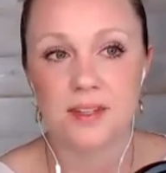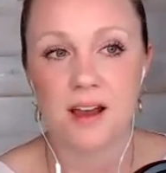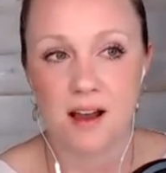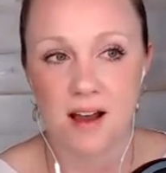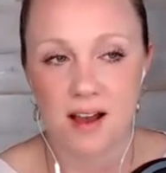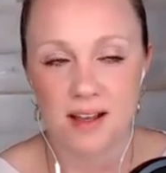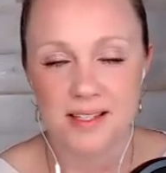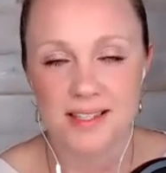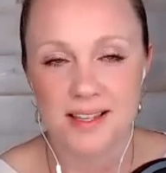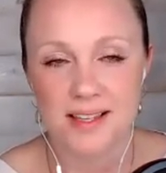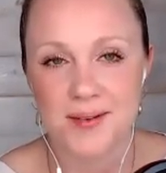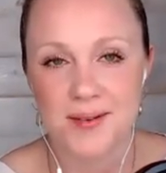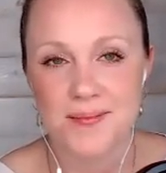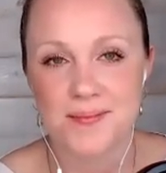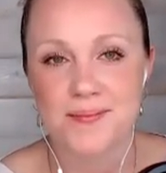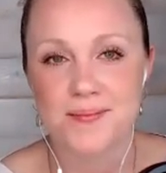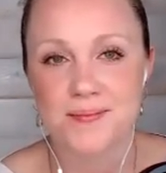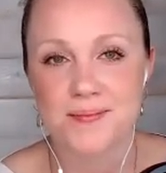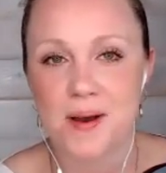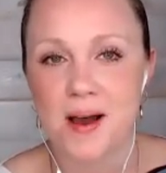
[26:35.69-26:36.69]

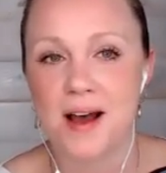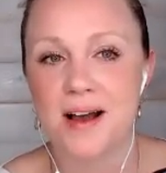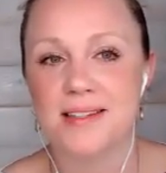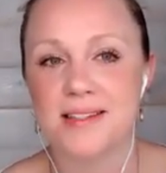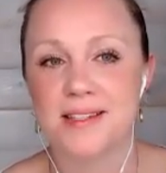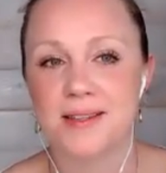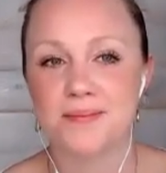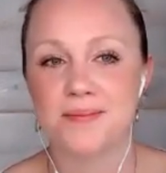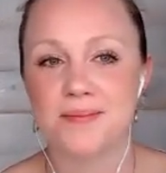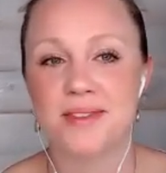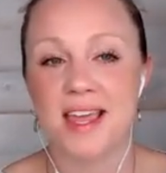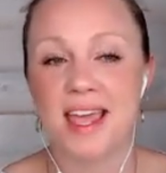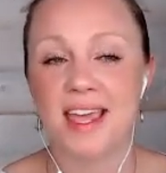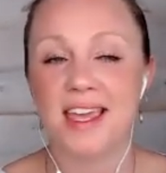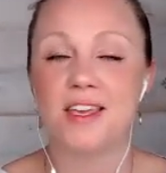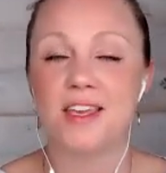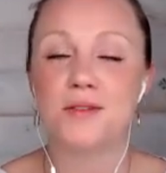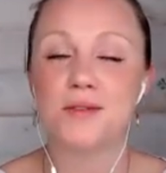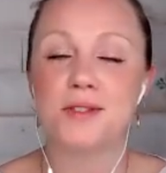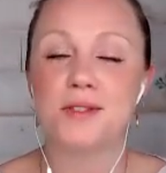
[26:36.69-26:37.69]
Awesome. Awesome.
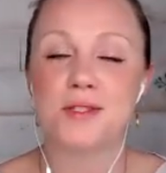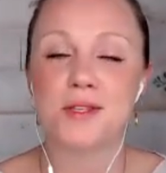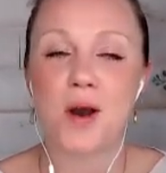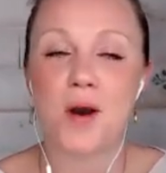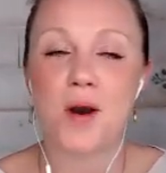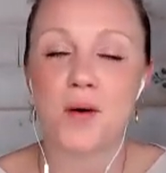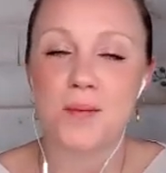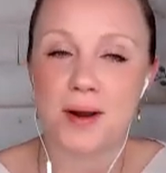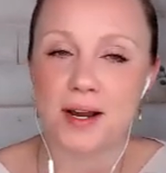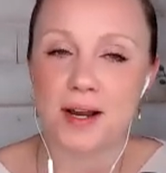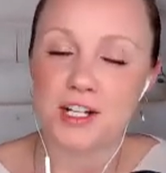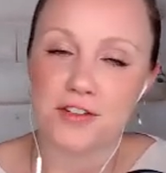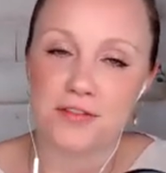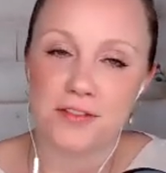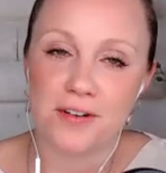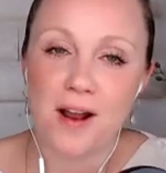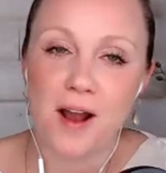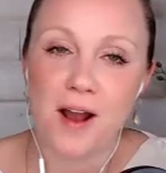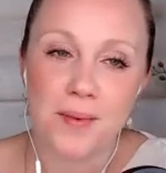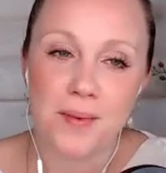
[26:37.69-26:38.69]
Thank you so much
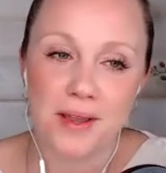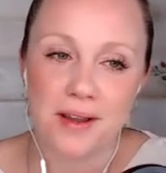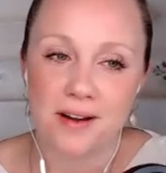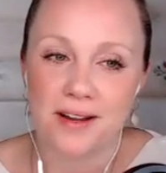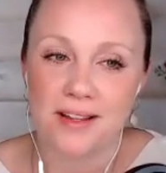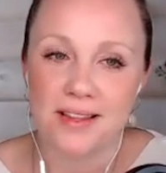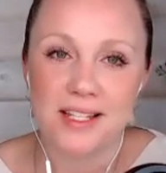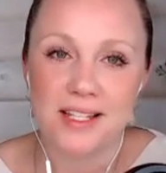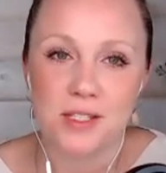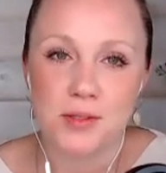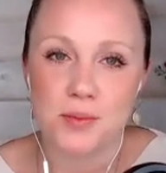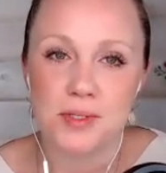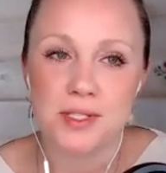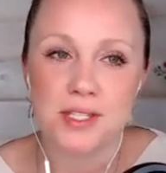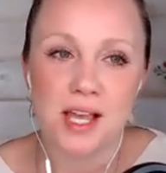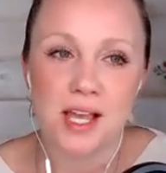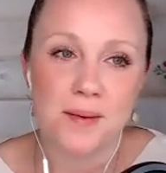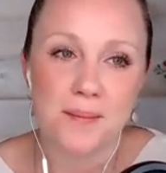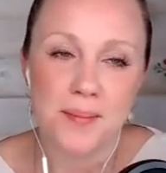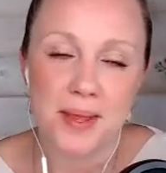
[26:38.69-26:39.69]
for hopping on. This was
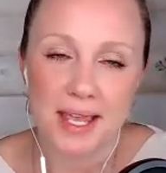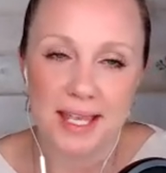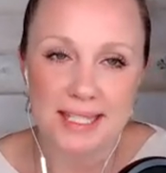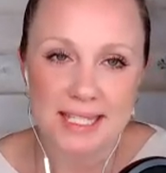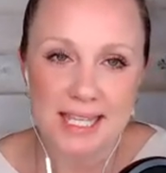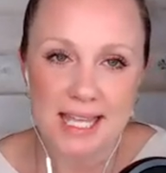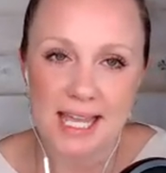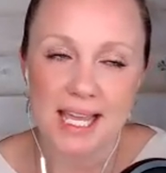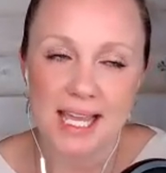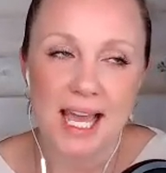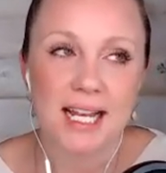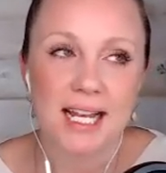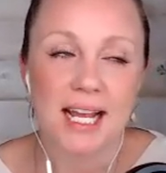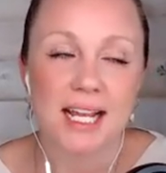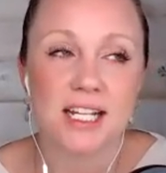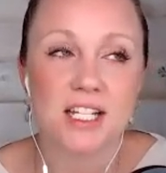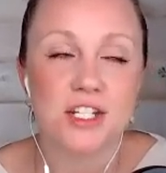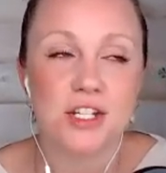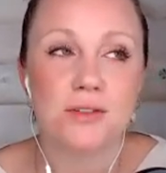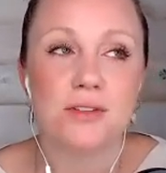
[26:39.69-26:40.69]
amazing. And
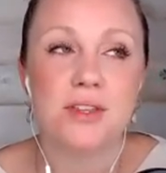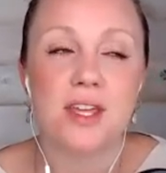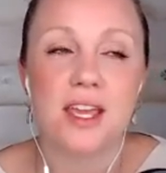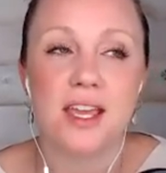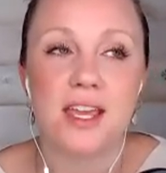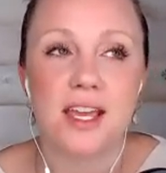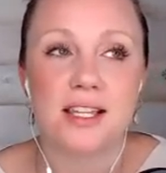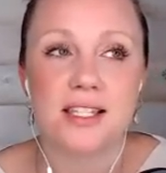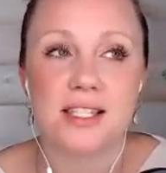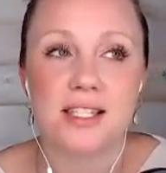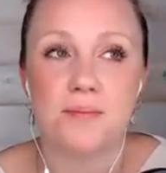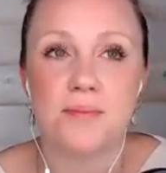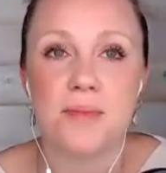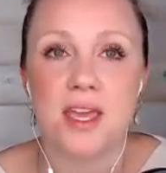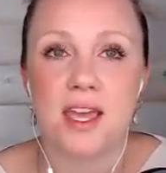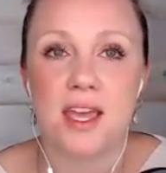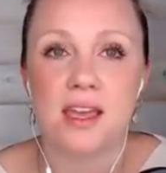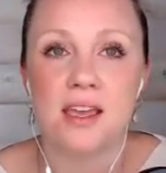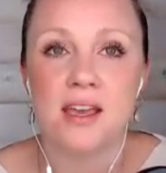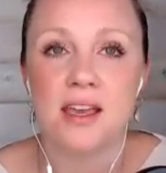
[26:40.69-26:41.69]
I do think it's
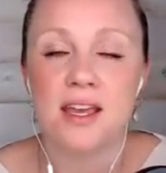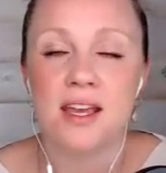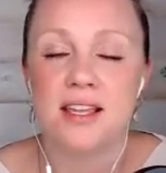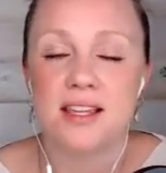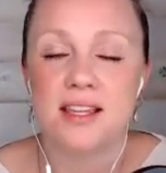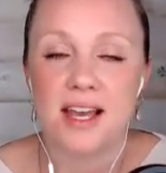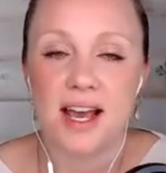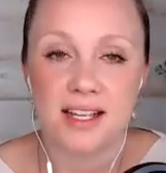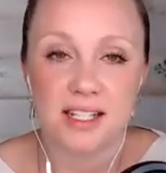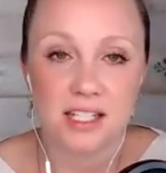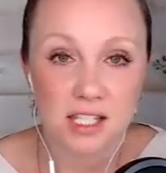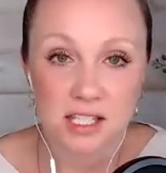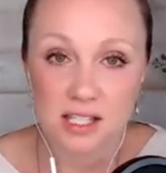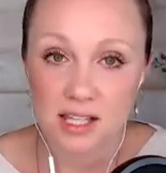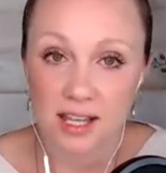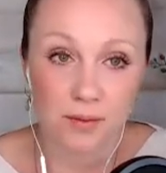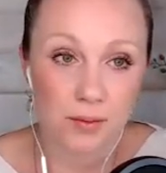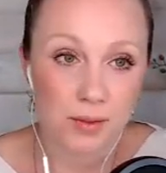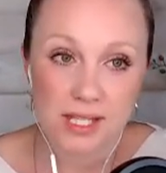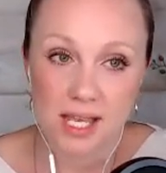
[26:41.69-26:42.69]
something that has,
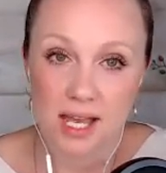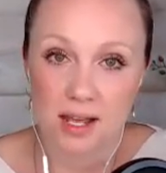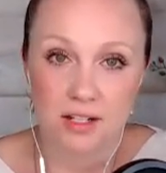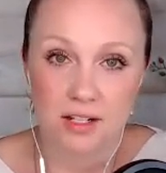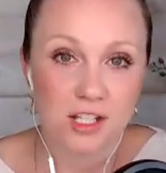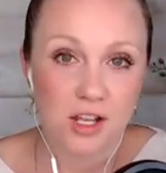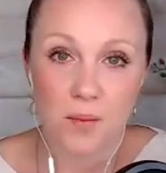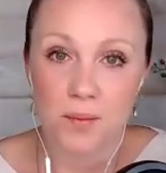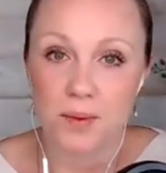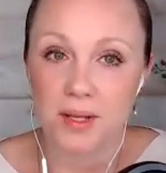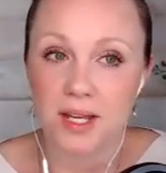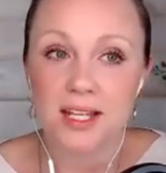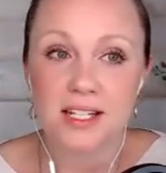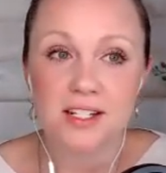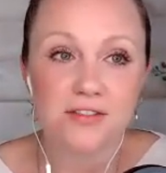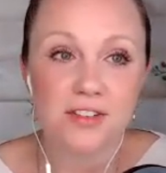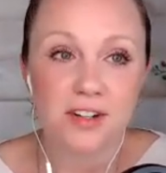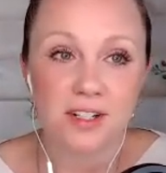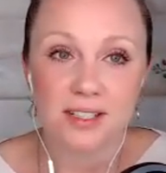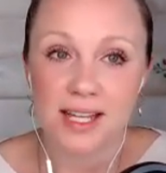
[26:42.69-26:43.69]
like we said, so many
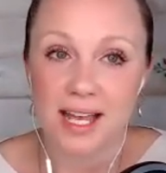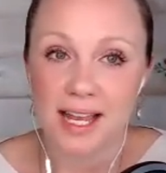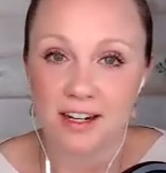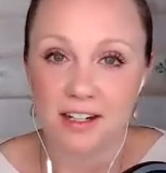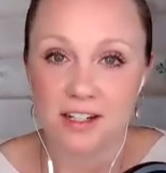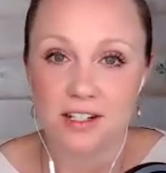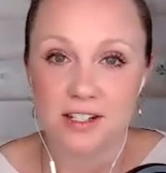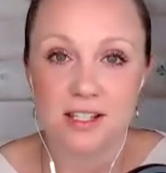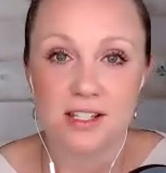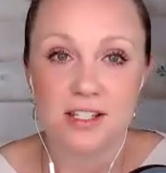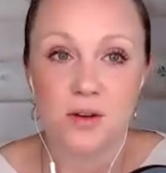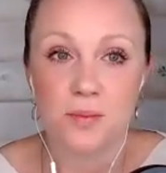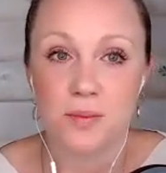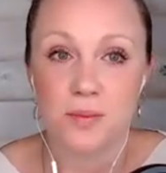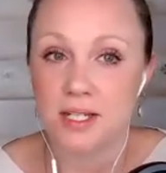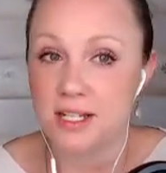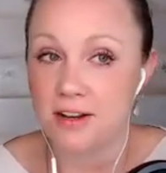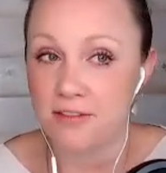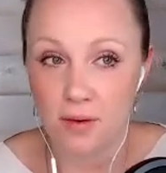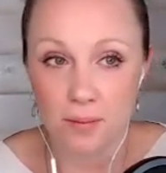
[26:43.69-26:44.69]
different layers and so
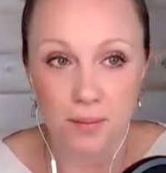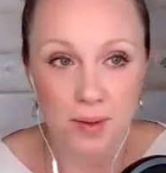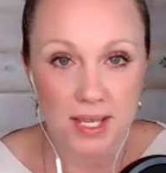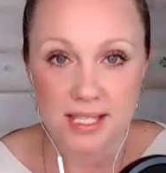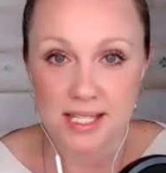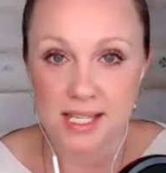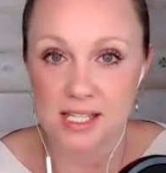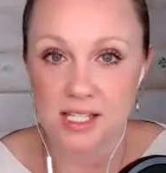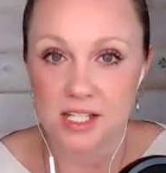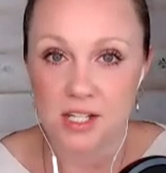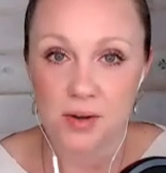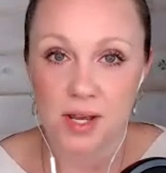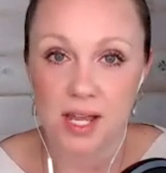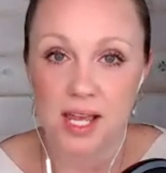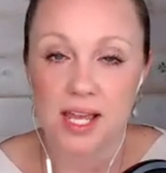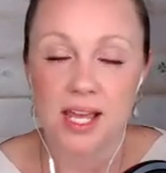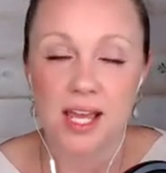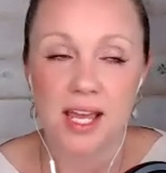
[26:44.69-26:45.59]
many different pieces to it.